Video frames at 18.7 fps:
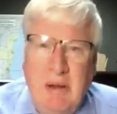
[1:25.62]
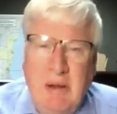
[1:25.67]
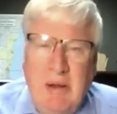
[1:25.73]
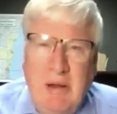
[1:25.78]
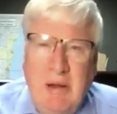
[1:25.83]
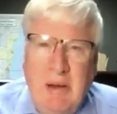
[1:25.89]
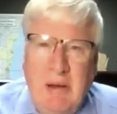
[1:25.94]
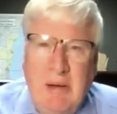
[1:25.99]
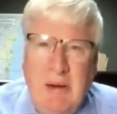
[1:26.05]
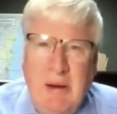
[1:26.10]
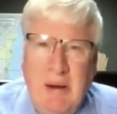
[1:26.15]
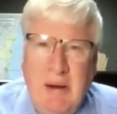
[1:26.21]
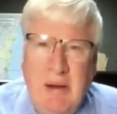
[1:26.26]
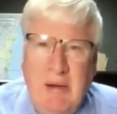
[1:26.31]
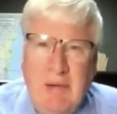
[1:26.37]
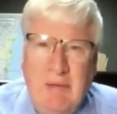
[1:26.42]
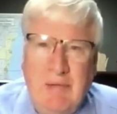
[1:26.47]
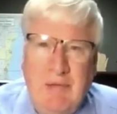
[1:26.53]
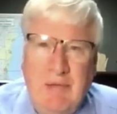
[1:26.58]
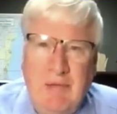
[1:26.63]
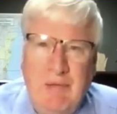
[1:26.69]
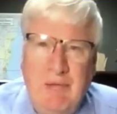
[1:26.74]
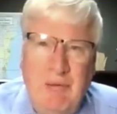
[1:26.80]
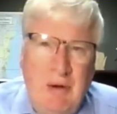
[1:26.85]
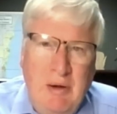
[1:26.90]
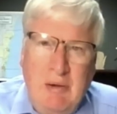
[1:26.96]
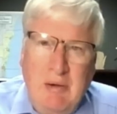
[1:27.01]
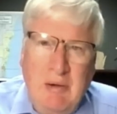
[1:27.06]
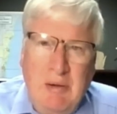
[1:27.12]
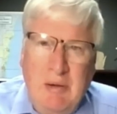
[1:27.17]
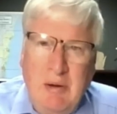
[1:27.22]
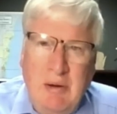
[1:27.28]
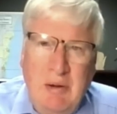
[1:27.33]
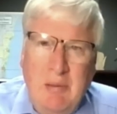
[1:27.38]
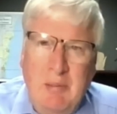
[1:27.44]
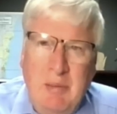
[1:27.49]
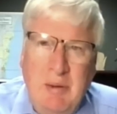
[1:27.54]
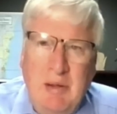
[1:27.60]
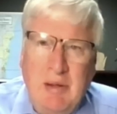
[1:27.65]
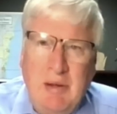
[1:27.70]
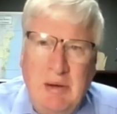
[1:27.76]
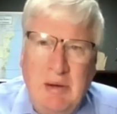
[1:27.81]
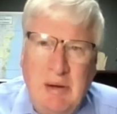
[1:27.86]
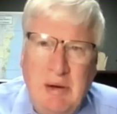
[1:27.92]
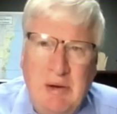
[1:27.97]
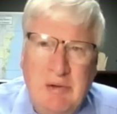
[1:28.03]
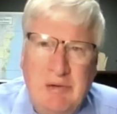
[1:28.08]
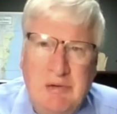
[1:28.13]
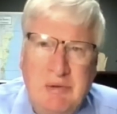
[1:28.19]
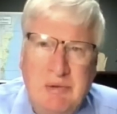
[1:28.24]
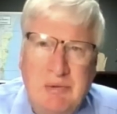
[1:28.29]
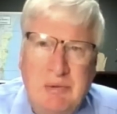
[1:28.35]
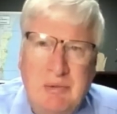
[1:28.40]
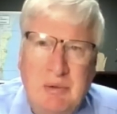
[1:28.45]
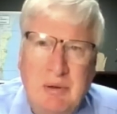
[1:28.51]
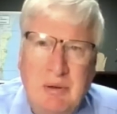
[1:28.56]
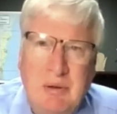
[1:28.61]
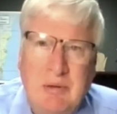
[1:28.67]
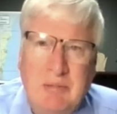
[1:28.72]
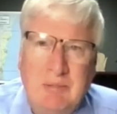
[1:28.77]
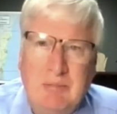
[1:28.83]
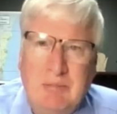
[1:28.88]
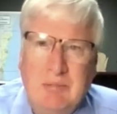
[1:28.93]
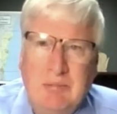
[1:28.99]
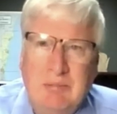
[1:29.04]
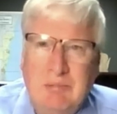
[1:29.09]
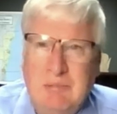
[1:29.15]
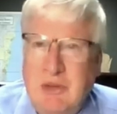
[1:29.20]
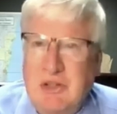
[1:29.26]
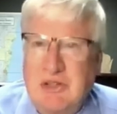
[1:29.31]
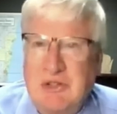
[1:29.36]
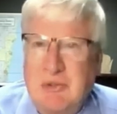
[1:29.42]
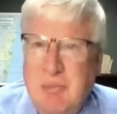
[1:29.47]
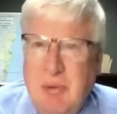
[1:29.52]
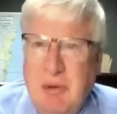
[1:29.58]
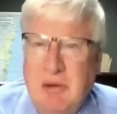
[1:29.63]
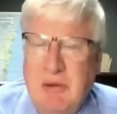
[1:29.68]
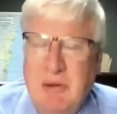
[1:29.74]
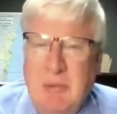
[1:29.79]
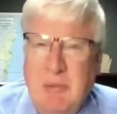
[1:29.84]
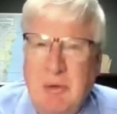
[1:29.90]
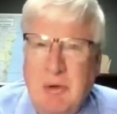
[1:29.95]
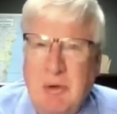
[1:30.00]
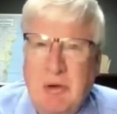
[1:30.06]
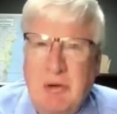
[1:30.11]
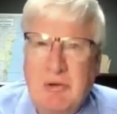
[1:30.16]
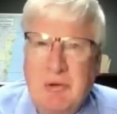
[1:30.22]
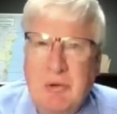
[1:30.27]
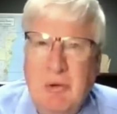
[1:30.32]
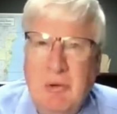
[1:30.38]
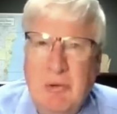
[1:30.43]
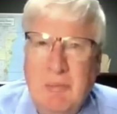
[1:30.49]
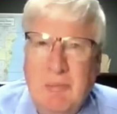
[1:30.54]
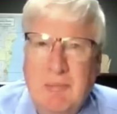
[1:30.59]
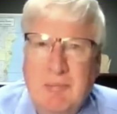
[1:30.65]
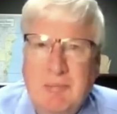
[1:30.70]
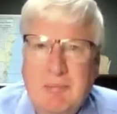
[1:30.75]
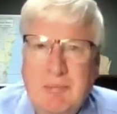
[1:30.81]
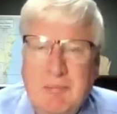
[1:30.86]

and have very little ability to discipline them or control them?